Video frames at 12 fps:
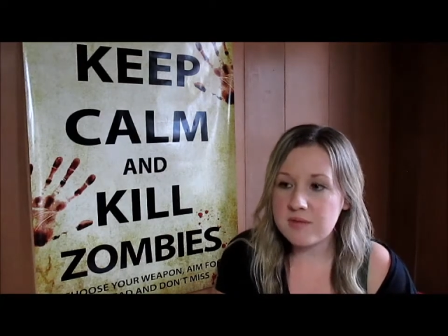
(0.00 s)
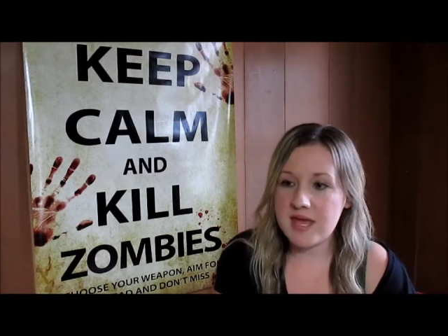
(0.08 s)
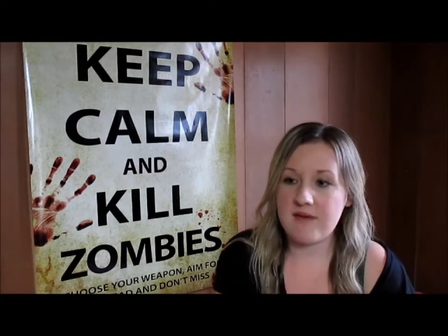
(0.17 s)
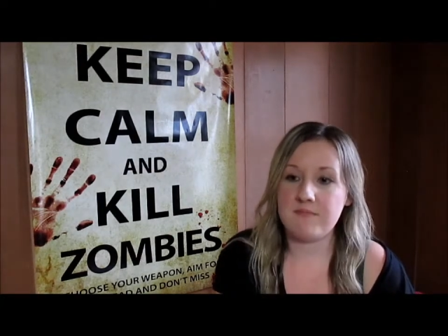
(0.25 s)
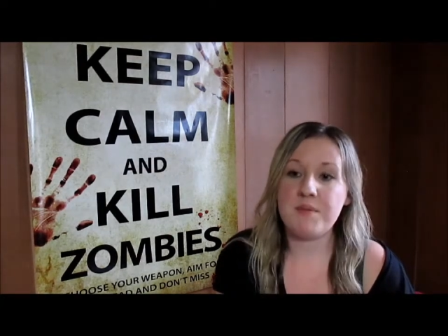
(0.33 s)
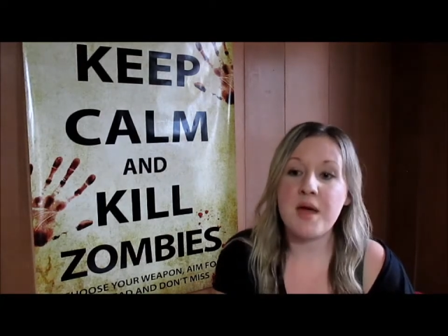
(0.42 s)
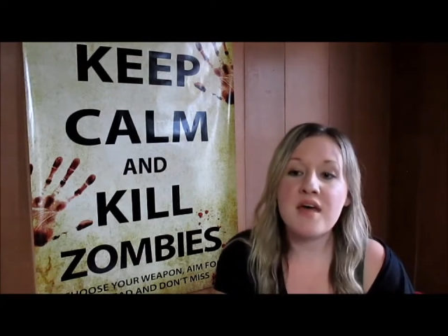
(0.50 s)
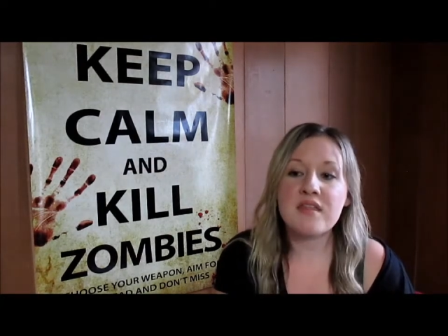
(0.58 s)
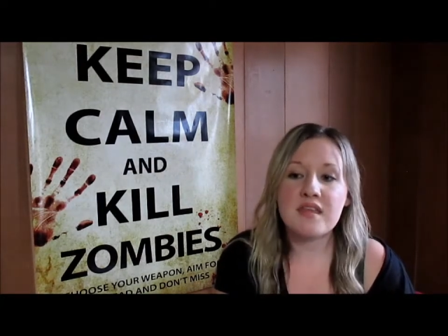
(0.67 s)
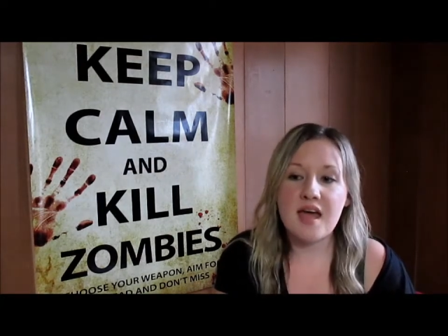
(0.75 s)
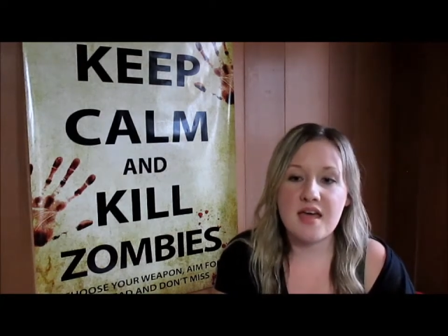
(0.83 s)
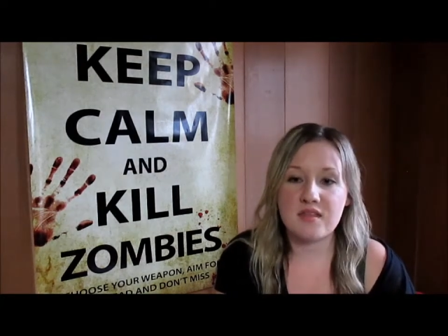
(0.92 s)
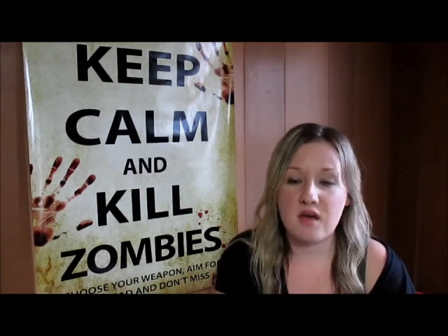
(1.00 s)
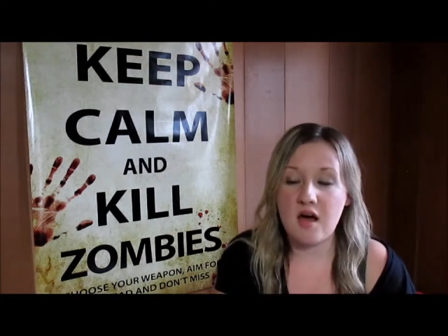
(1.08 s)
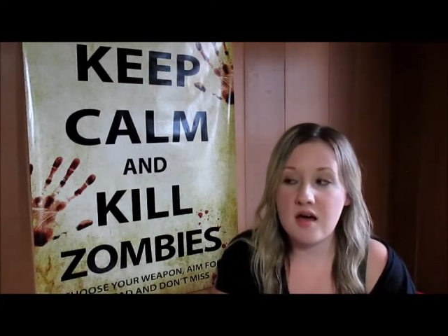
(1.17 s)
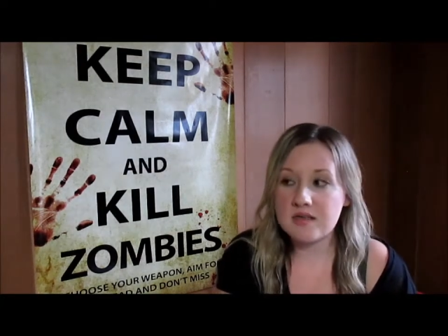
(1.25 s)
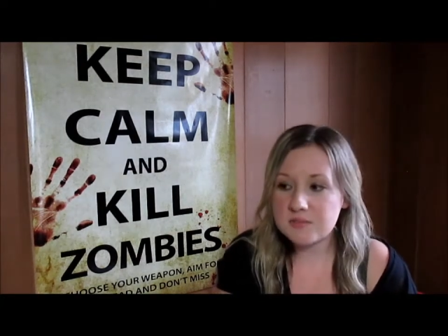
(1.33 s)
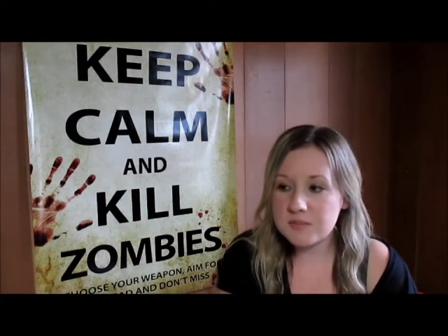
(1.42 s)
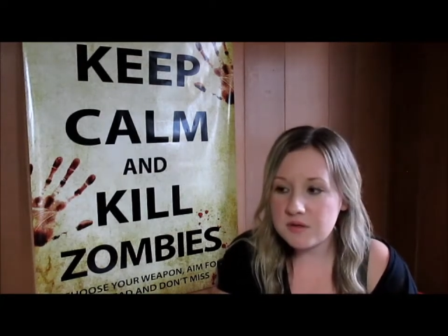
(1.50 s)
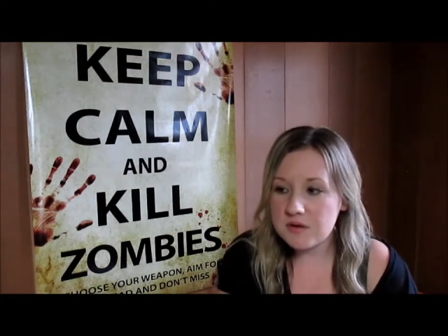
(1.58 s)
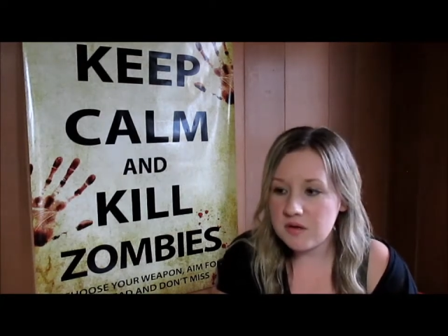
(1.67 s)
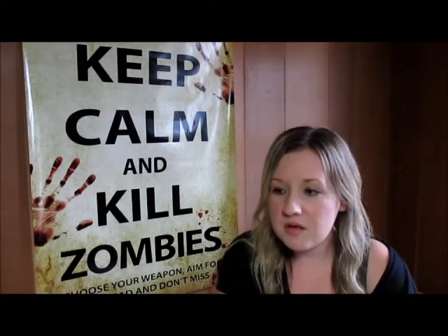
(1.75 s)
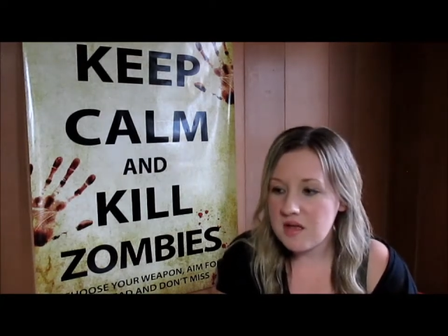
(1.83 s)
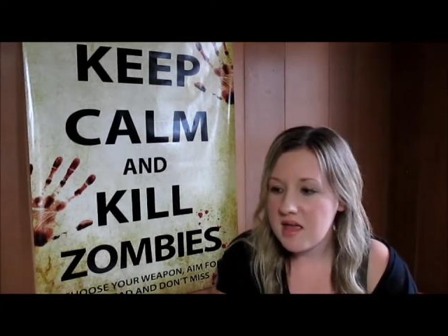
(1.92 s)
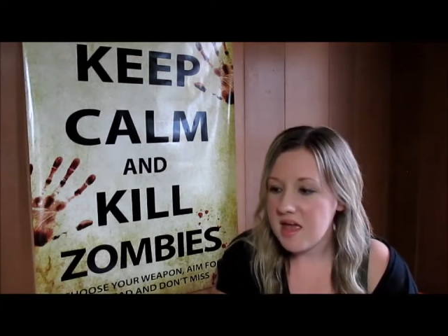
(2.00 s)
We have Beth at the hospital,